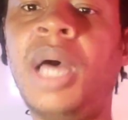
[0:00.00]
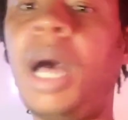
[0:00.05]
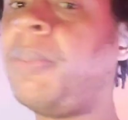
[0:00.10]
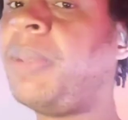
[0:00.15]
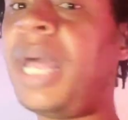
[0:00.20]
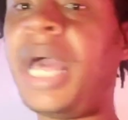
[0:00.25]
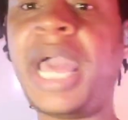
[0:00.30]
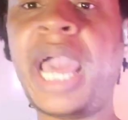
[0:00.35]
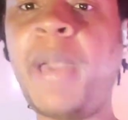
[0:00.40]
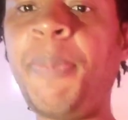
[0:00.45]

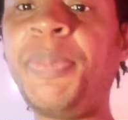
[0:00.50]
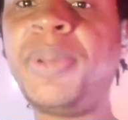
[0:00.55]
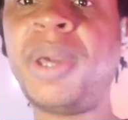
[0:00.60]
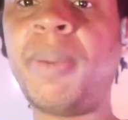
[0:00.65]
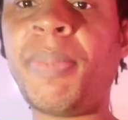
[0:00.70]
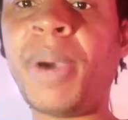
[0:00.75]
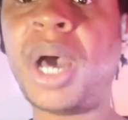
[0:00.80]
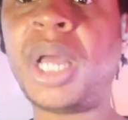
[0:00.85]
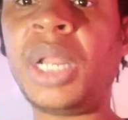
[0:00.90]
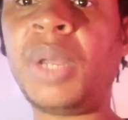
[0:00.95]
I'm not happy
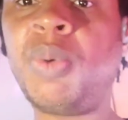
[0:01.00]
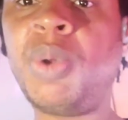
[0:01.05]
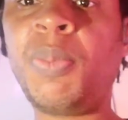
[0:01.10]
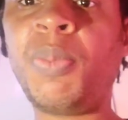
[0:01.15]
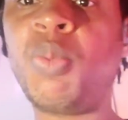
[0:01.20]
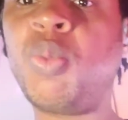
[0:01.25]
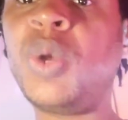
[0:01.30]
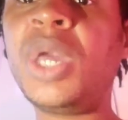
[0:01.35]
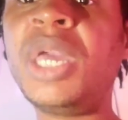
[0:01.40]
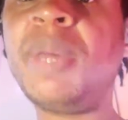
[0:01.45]
about it.
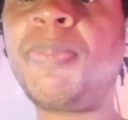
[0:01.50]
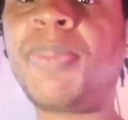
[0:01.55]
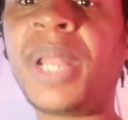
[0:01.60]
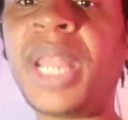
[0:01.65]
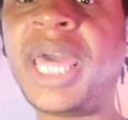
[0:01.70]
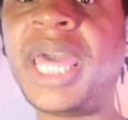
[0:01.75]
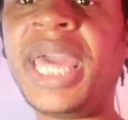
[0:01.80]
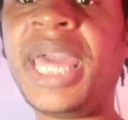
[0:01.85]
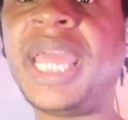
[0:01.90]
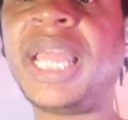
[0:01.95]
We, we
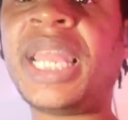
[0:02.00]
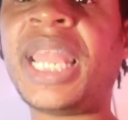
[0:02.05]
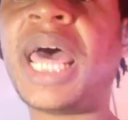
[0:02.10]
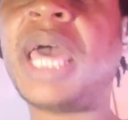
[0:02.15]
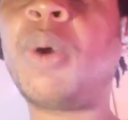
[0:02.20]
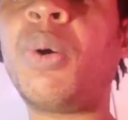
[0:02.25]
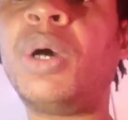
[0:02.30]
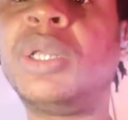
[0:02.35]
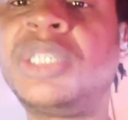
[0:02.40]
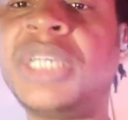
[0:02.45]
played
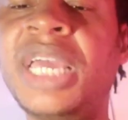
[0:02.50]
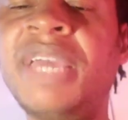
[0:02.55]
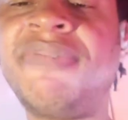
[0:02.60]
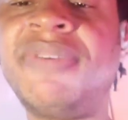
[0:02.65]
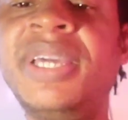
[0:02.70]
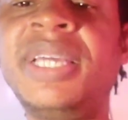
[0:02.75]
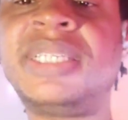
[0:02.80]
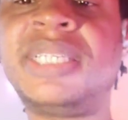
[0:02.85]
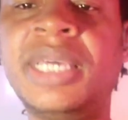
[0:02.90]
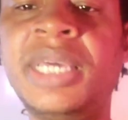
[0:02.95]
like a
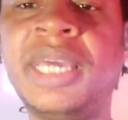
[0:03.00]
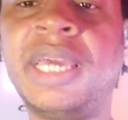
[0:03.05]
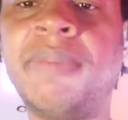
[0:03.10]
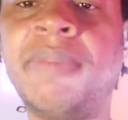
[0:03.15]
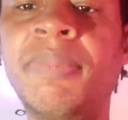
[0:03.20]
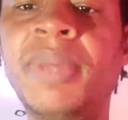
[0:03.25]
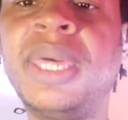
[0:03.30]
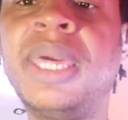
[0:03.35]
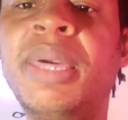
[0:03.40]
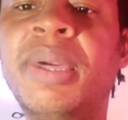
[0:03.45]
JV
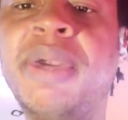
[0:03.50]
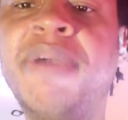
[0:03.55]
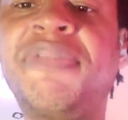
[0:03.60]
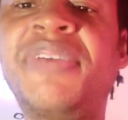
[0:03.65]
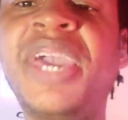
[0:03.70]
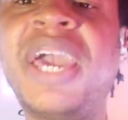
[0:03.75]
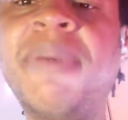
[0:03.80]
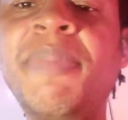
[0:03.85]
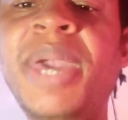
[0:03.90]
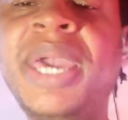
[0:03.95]
team.
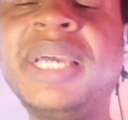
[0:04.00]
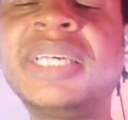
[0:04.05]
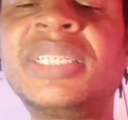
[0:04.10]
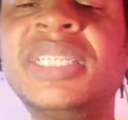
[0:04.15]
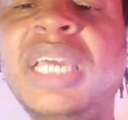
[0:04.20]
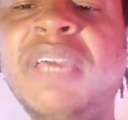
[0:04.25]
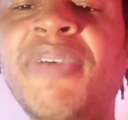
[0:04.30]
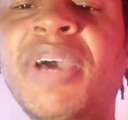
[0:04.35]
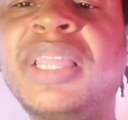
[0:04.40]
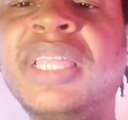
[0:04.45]
If Cam
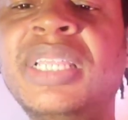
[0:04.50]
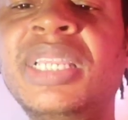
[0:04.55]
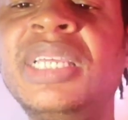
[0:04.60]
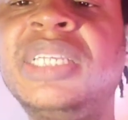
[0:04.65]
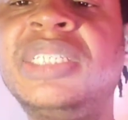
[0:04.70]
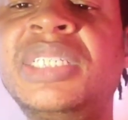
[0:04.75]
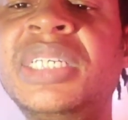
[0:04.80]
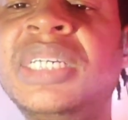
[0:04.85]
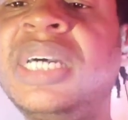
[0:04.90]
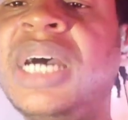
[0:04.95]
Akers leave after
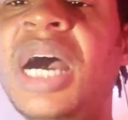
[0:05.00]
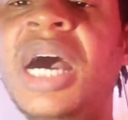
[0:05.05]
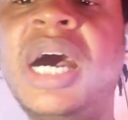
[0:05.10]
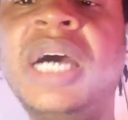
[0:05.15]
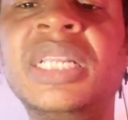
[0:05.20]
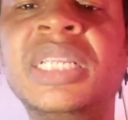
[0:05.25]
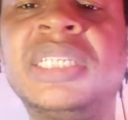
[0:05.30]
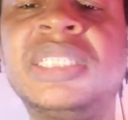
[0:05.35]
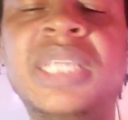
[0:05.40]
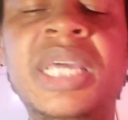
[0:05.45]
this year,
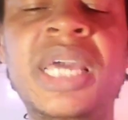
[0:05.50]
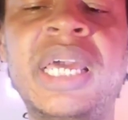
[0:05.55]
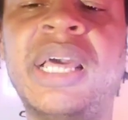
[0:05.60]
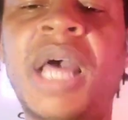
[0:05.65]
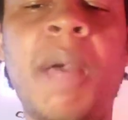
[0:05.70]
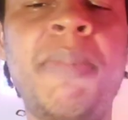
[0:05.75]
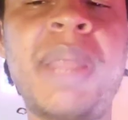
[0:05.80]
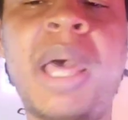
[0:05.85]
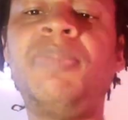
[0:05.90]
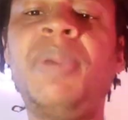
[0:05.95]
I
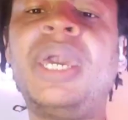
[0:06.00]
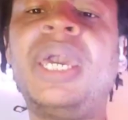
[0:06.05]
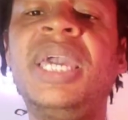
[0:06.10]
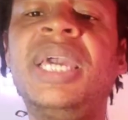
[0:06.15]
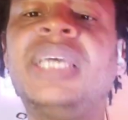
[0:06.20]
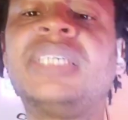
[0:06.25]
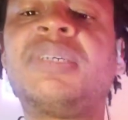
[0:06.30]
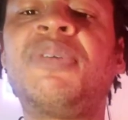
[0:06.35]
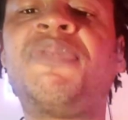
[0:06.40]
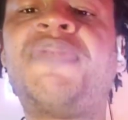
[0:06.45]
understand. I'm not,
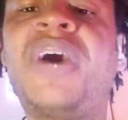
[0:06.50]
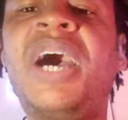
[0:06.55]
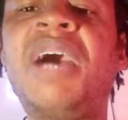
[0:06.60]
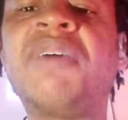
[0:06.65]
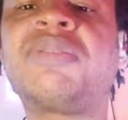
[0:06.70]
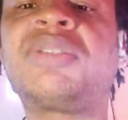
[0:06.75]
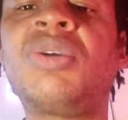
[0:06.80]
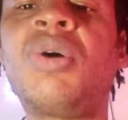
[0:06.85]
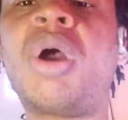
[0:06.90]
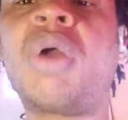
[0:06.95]
man, is a
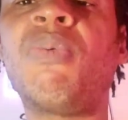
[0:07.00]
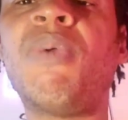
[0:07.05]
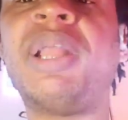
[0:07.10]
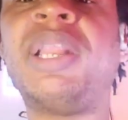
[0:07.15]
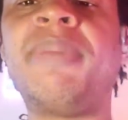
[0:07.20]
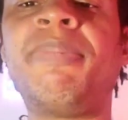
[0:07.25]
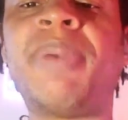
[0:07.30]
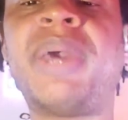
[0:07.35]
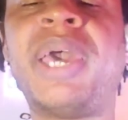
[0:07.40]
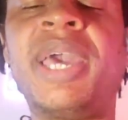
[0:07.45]
five-star
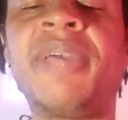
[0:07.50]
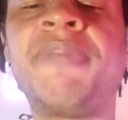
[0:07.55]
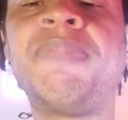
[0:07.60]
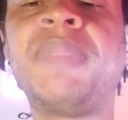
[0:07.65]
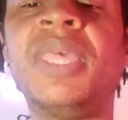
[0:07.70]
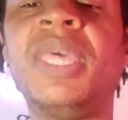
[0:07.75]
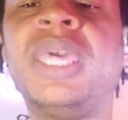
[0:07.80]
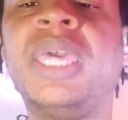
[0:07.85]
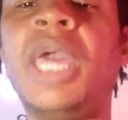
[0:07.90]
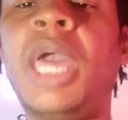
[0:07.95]
running back
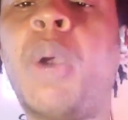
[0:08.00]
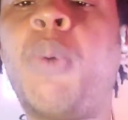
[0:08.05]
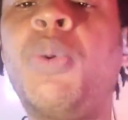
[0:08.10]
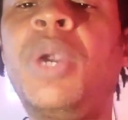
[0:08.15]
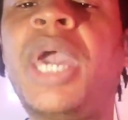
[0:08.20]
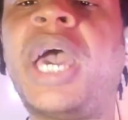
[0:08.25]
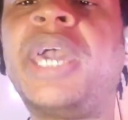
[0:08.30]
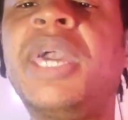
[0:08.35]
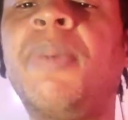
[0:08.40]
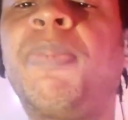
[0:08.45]
and
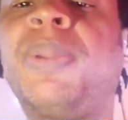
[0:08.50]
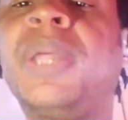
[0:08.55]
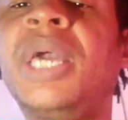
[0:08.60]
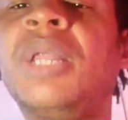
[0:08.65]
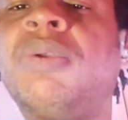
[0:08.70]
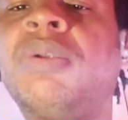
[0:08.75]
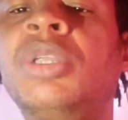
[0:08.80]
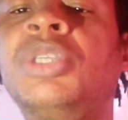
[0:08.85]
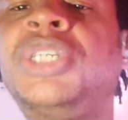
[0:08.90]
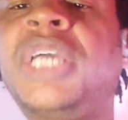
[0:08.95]
we got him
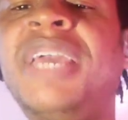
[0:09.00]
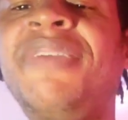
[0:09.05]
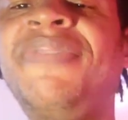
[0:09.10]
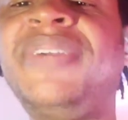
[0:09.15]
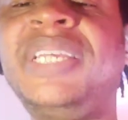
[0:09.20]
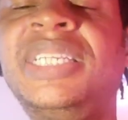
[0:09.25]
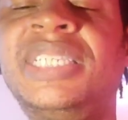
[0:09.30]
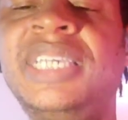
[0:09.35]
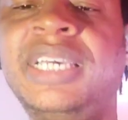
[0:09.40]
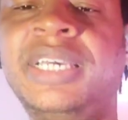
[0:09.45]
playing on a
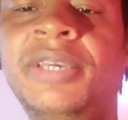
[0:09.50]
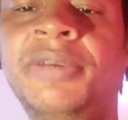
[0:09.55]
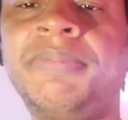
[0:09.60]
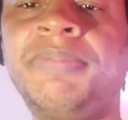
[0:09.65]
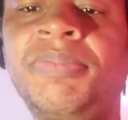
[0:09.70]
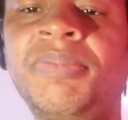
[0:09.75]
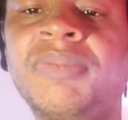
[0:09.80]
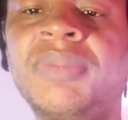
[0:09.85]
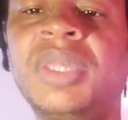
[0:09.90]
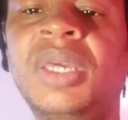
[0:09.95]
JV
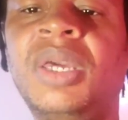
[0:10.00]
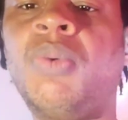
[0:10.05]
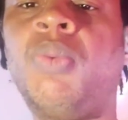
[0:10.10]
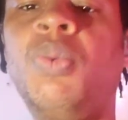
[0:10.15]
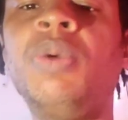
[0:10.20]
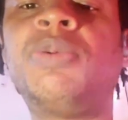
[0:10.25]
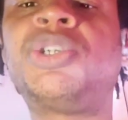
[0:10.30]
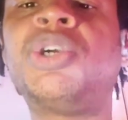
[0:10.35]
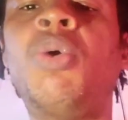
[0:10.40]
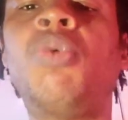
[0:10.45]
team.
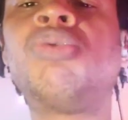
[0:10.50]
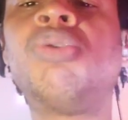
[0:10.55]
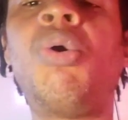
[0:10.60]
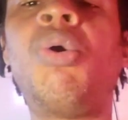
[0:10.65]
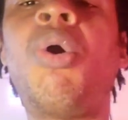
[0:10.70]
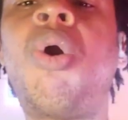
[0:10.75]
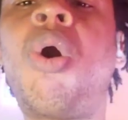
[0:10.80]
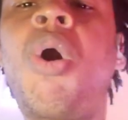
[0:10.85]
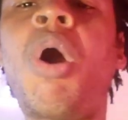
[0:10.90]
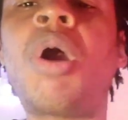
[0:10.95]
We showed
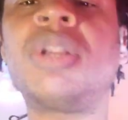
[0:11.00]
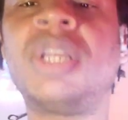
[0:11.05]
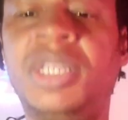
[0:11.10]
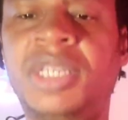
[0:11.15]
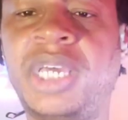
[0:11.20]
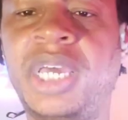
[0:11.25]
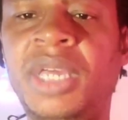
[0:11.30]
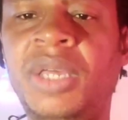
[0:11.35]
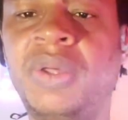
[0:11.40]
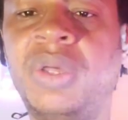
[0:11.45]
no heart
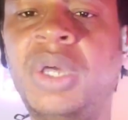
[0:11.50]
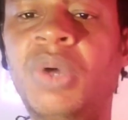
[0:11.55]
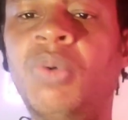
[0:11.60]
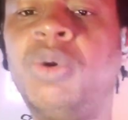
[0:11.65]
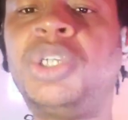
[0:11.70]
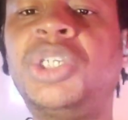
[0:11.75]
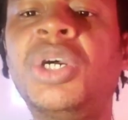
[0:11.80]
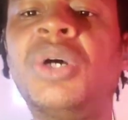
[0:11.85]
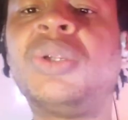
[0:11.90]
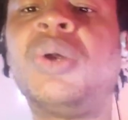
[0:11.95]
today.
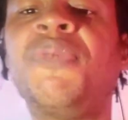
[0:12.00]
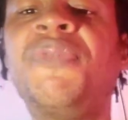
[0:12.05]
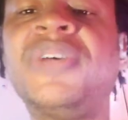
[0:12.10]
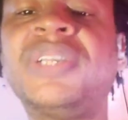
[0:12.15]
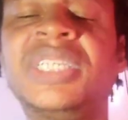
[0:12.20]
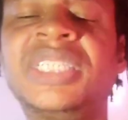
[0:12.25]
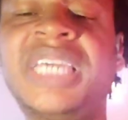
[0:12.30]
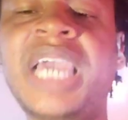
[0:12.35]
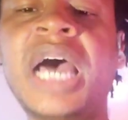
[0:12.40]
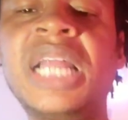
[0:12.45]
We showed no
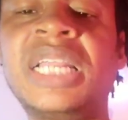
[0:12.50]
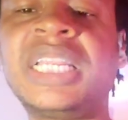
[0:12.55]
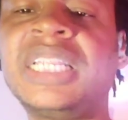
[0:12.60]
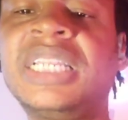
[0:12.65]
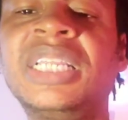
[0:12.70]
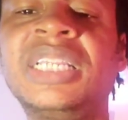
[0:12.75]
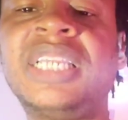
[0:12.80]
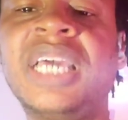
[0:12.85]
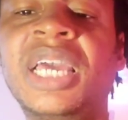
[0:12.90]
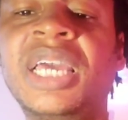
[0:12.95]

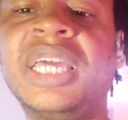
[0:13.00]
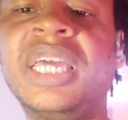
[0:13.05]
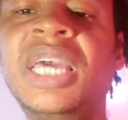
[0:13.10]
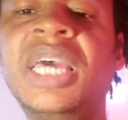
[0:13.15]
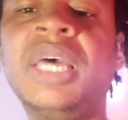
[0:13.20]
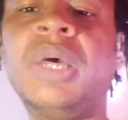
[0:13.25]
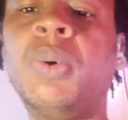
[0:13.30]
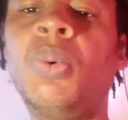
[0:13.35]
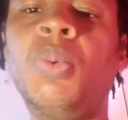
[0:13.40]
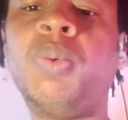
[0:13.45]
physicality today.
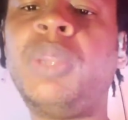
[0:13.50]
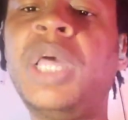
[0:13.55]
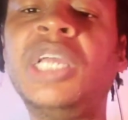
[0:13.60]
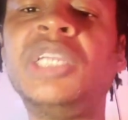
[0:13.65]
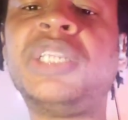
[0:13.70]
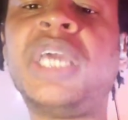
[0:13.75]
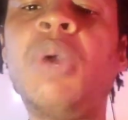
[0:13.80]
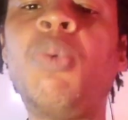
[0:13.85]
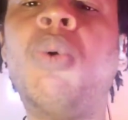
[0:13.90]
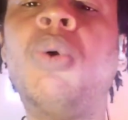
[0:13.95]

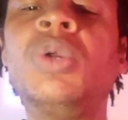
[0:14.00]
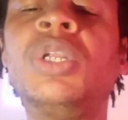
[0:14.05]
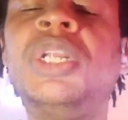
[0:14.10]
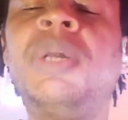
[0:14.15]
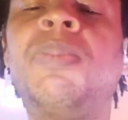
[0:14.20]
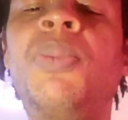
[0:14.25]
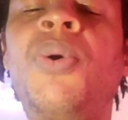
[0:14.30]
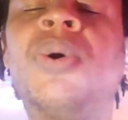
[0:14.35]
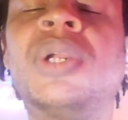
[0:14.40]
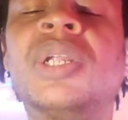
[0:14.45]
They they
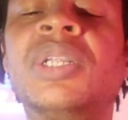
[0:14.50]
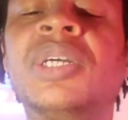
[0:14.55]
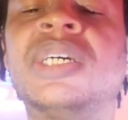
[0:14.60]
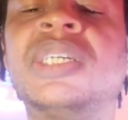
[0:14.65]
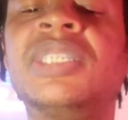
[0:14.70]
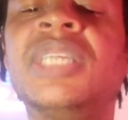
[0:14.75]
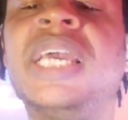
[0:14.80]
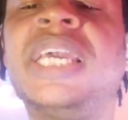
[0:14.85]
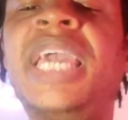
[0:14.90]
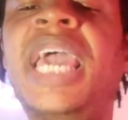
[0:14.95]
wanted it more
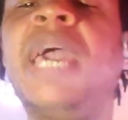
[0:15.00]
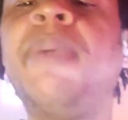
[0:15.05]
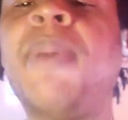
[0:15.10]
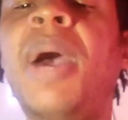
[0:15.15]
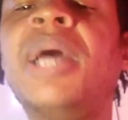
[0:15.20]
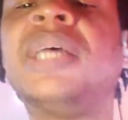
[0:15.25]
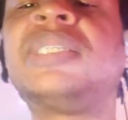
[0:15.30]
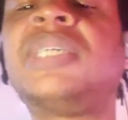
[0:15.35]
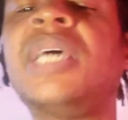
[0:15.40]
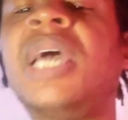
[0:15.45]
than us. They
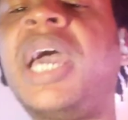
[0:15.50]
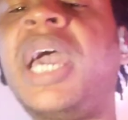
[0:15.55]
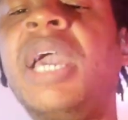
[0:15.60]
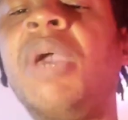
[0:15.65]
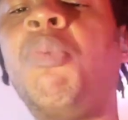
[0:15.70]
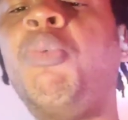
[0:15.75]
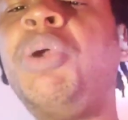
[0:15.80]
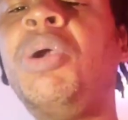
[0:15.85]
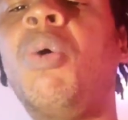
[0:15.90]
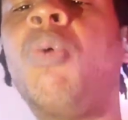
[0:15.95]
came out and said,
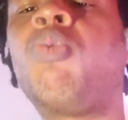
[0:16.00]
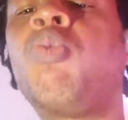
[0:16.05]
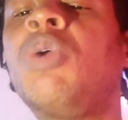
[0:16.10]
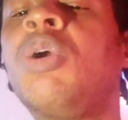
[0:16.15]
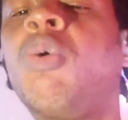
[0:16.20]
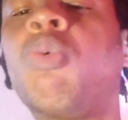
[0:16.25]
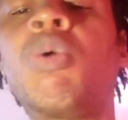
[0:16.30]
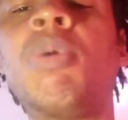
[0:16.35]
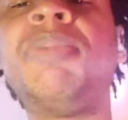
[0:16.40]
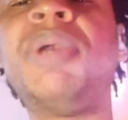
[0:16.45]
"Hey, we're gonna
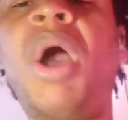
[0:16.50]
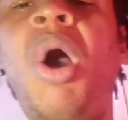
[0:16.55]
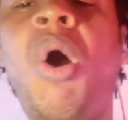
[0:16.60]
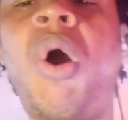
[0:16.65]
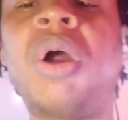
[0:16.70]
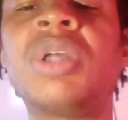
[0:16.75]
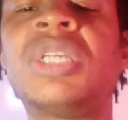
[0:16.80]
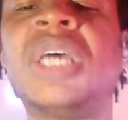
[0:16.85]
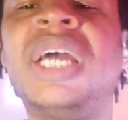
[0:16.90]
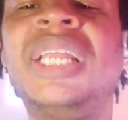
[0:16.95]
we gonna rip your
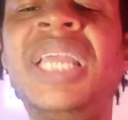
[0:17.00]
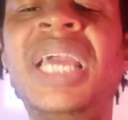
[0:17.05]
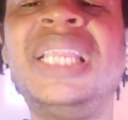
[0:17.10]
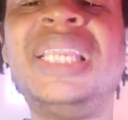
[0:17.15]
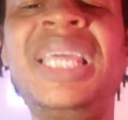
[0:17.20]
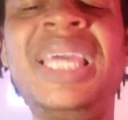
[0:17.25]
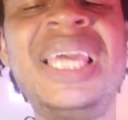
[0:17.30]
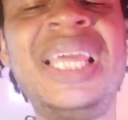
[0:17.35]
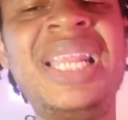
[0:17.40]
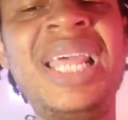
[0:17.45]
hearts out," and they
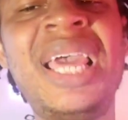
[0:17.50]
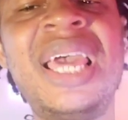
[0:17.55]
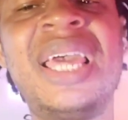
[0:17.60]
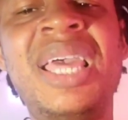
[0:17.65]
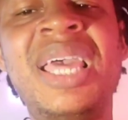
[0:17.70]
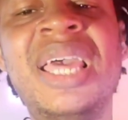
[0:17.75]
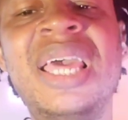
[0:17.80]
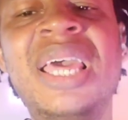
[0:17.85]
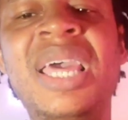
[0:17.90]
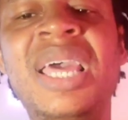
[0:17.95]
did
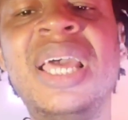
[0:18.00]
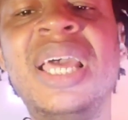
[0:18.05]
that.